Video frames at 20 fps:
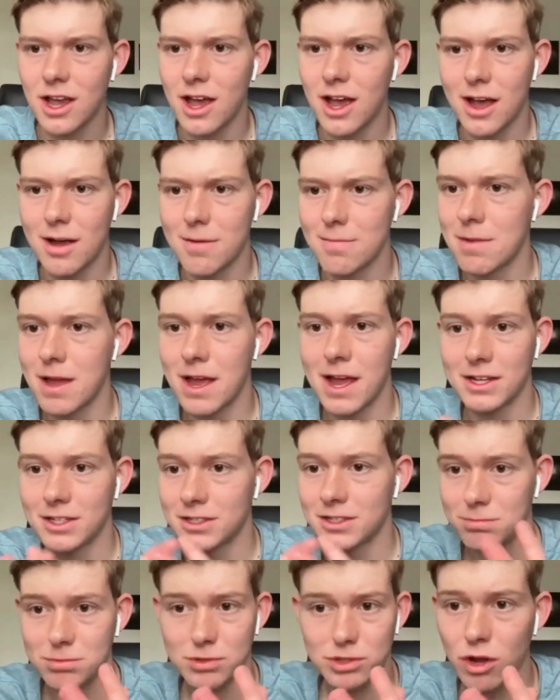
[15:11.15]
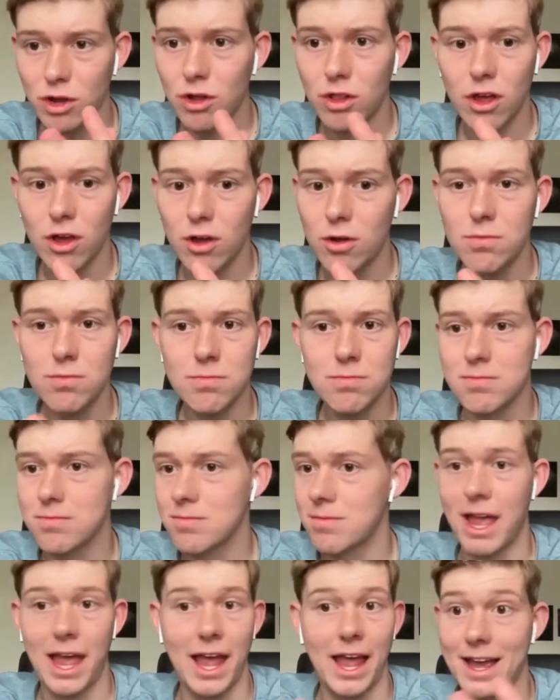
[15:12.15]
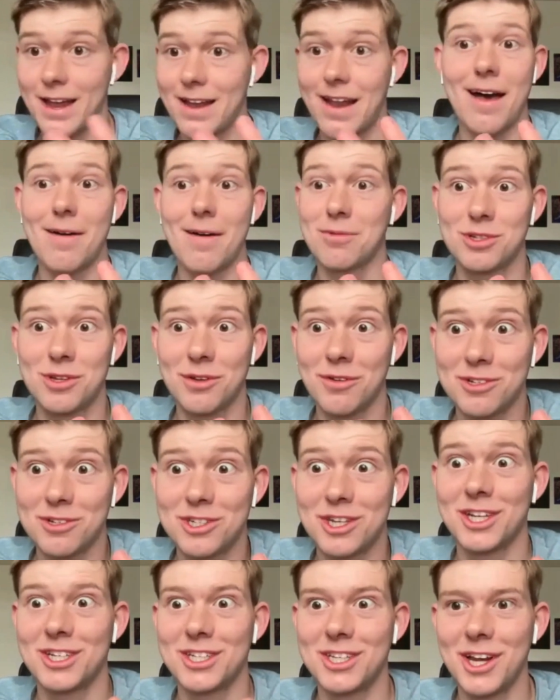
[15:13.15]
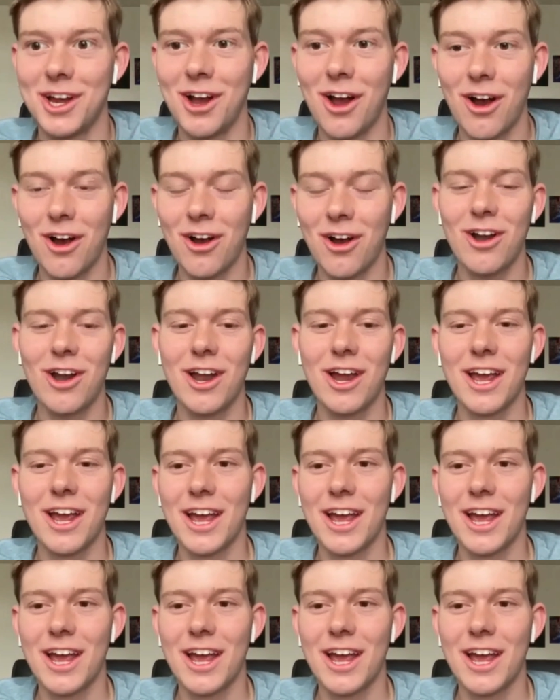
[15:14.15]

as solo and obviously with CCR.